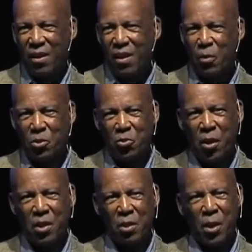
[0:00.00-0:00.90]
I was
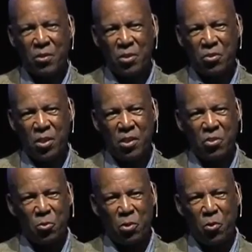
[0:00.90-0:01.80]
talking about these things
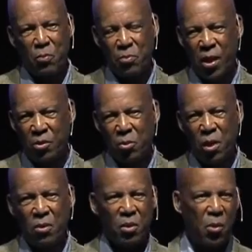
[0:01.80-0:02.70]
to a group not too
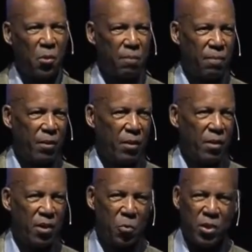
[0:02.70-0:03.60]
long ago
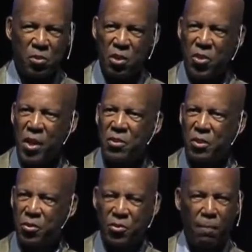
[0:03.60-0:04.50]
in West Los
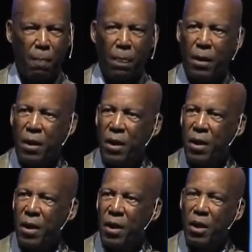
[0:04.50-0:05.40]
Angeles.
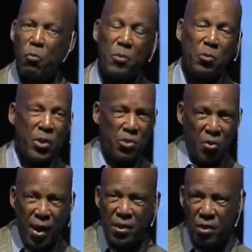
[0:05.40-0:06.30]
A woman raised her
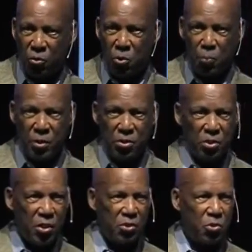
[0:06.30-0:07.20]
hand in the group and she
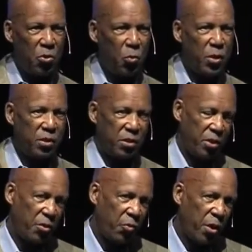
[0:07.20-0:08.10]
said, you know what,
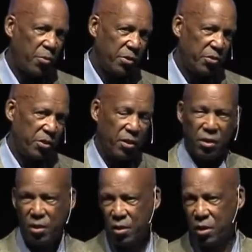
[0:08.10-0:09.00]
Terry Roberts,
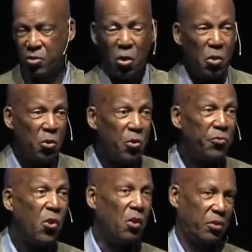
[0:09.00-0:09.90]
it's all your
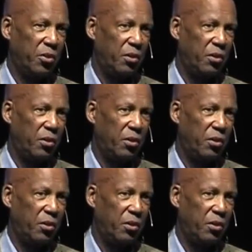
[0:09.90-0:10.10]
fault.